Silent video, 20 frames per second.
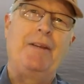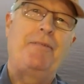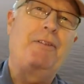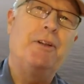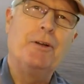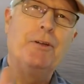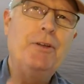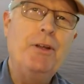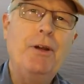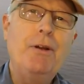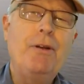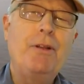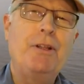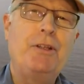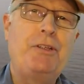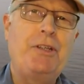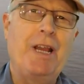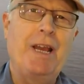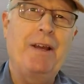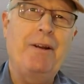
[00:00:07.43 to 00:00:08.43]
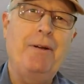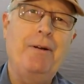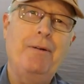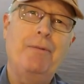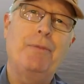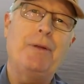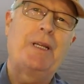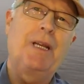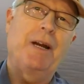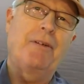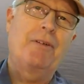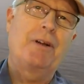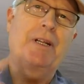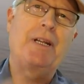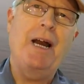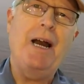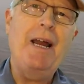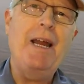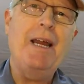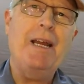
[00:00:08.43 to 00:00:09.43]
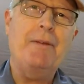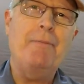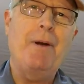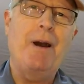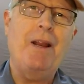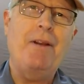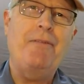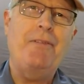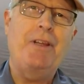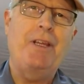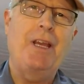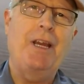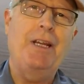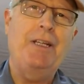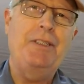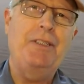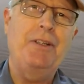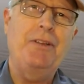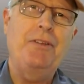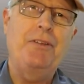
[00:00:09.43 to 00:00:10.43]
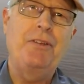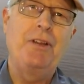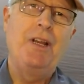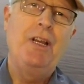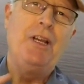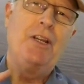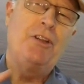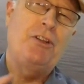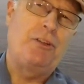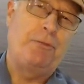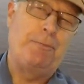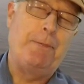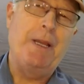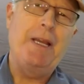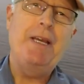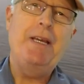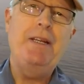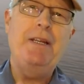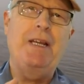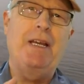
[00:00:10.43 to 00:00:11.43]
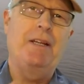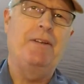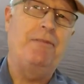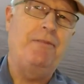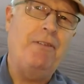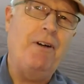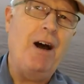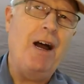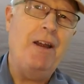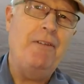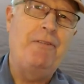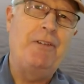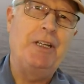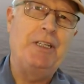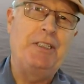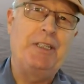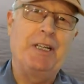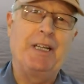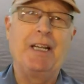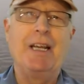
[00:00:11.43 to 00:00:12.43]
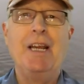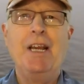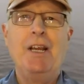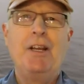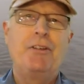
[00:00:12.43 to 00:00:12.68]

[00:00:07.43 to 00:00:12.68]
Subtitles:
If you're new to the channel, we cover kayak modifications, spin, and fly fishing.